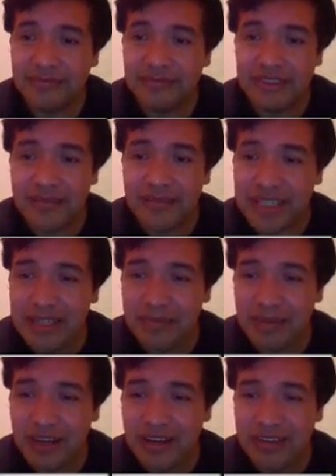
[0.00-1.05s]
we have deep
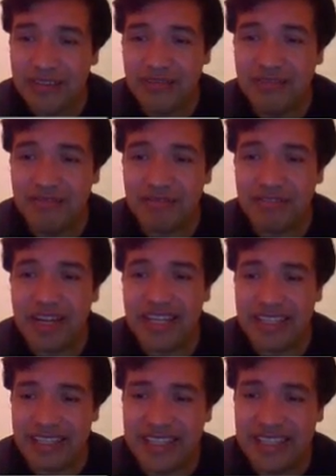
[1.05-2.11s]
and fry.
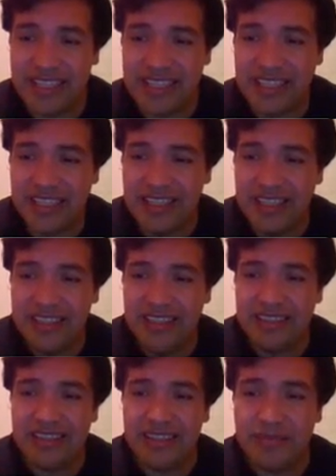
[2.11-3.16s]

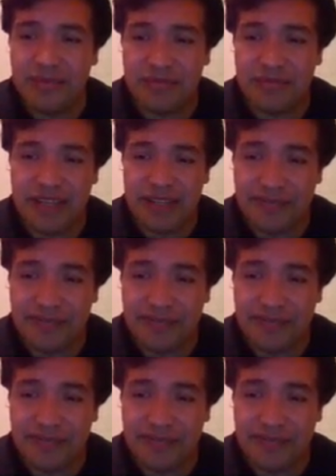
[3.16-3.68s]
Deep and fry.